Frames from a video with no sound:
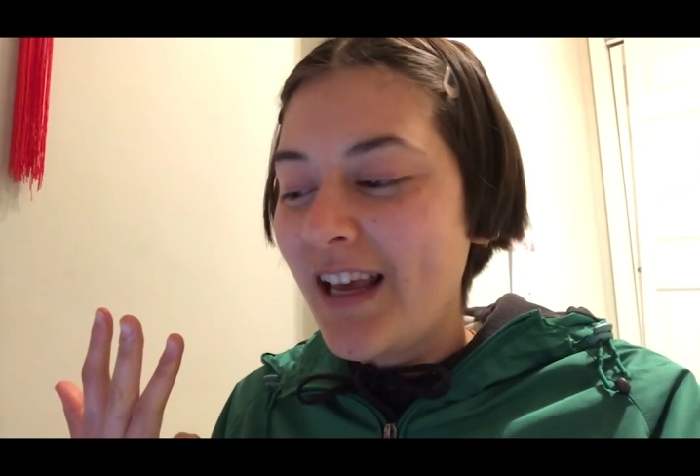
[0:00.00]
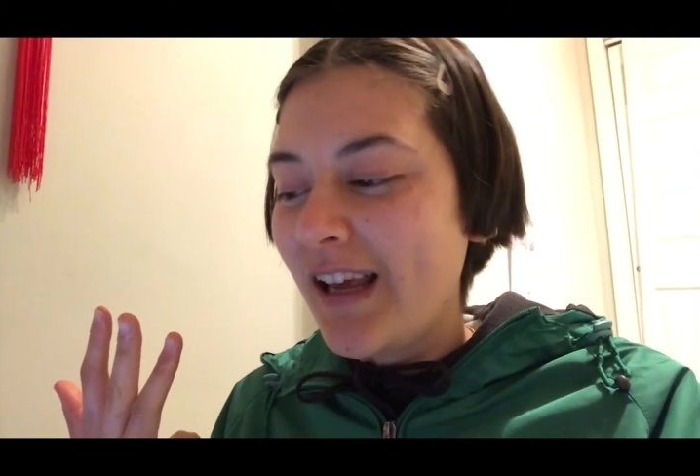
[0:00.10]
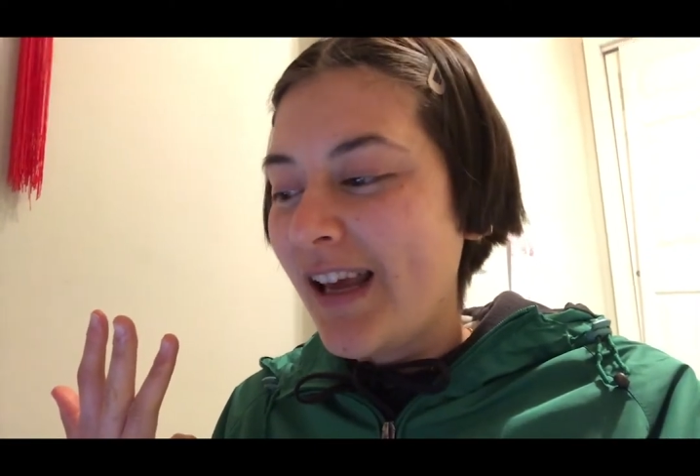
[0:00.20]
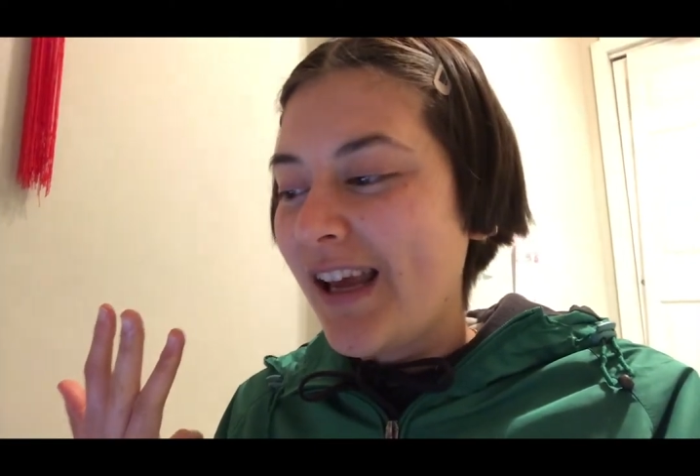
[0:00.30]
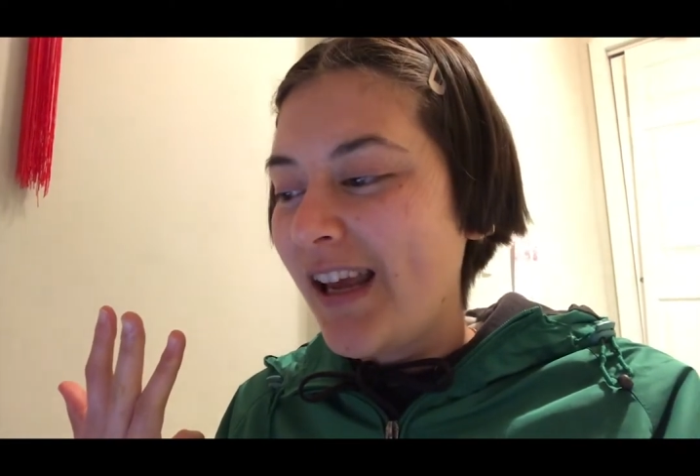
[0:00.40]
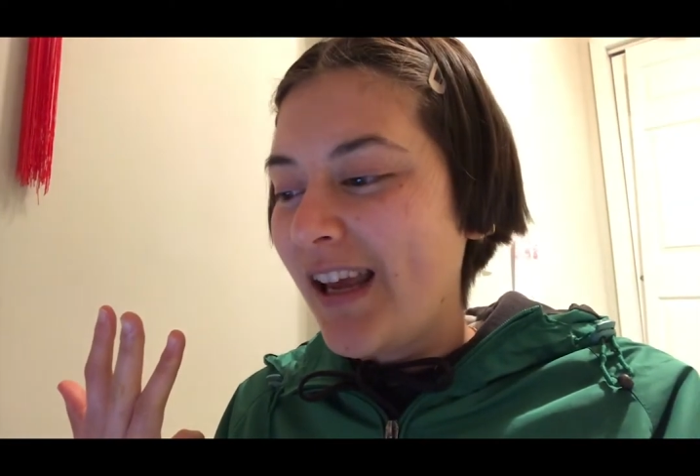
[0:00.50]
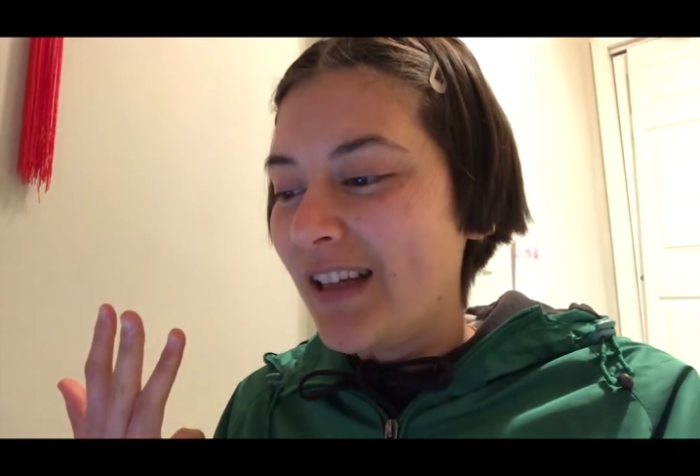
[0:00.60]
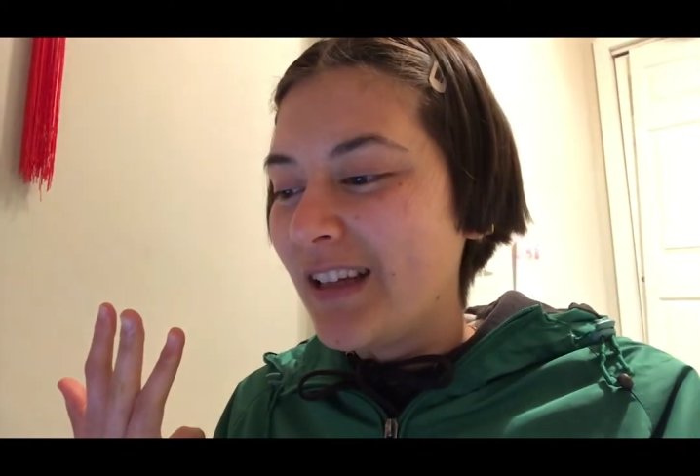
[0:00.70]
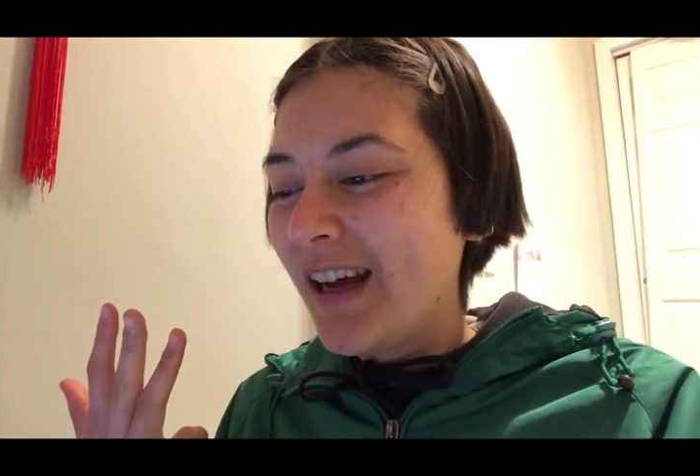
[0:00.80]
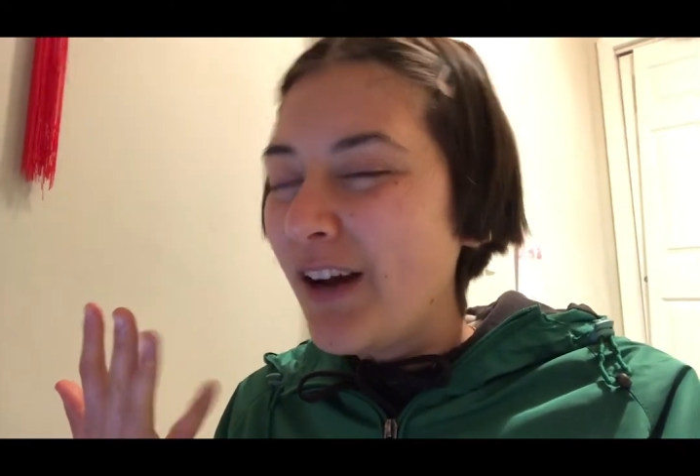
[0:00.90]

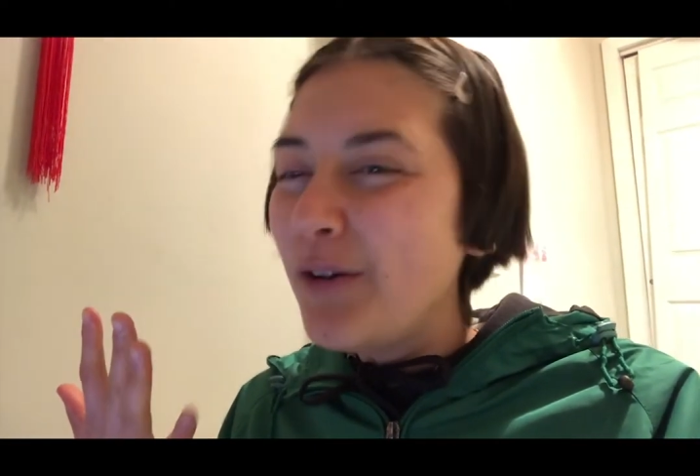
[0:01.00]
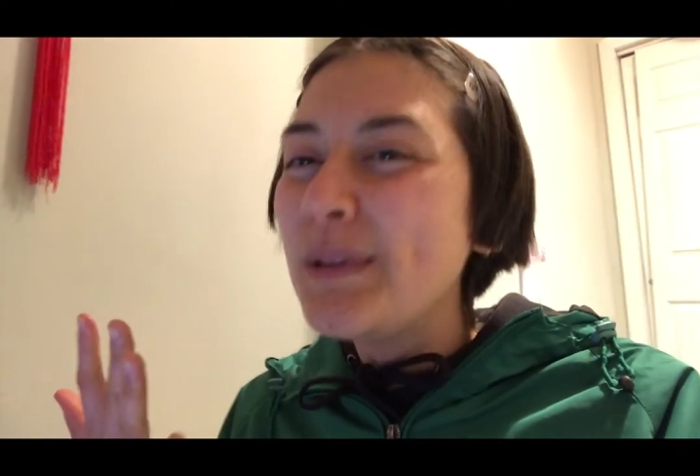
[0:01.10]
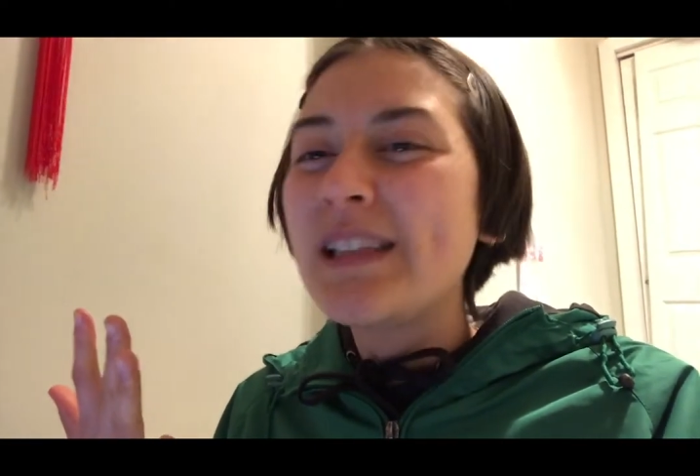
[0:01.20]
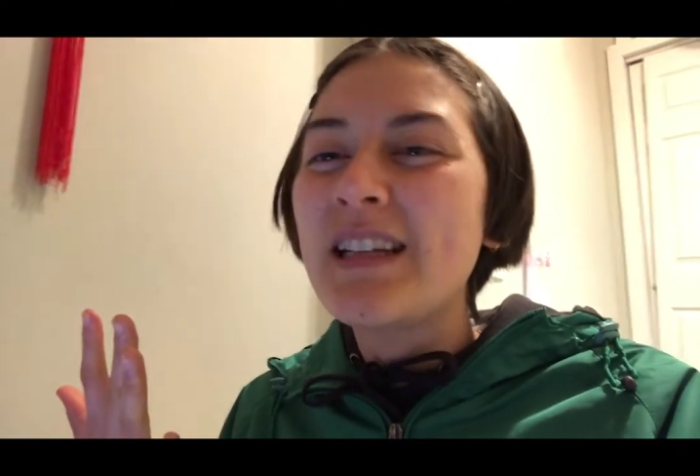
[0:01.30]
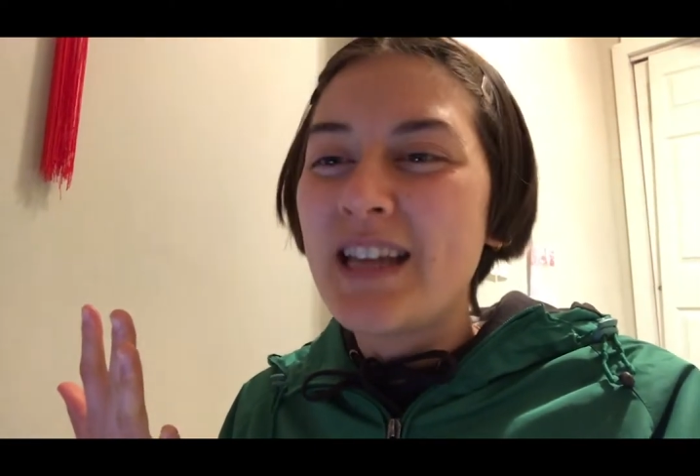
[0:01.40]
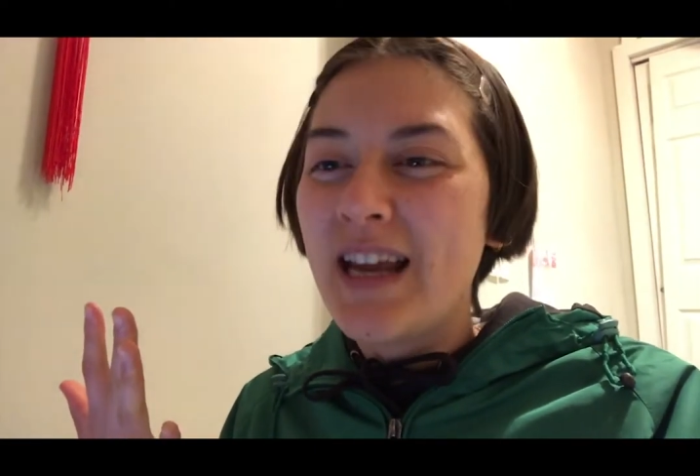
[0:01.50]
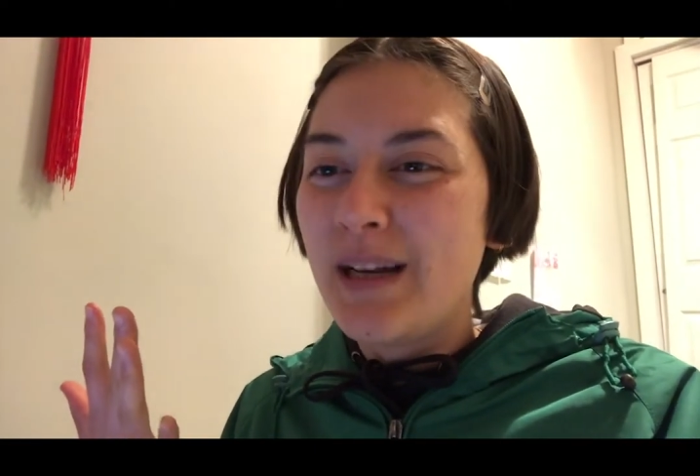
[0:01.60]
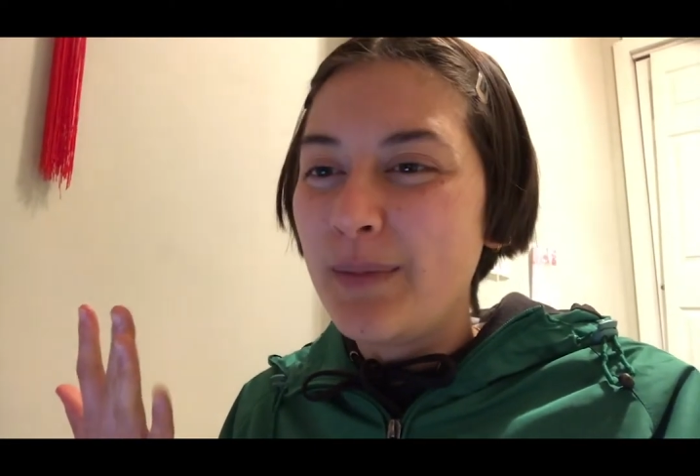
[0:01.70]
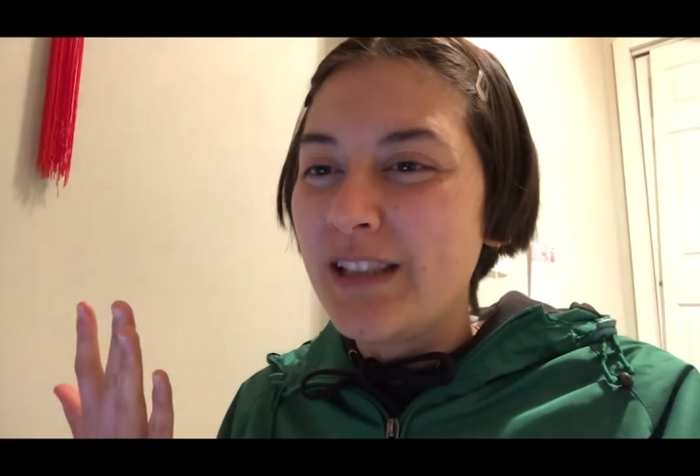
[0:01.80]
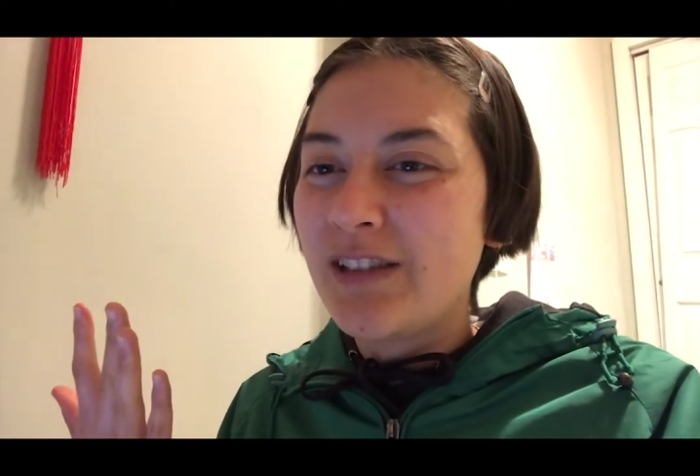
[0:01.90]
And I always like to animate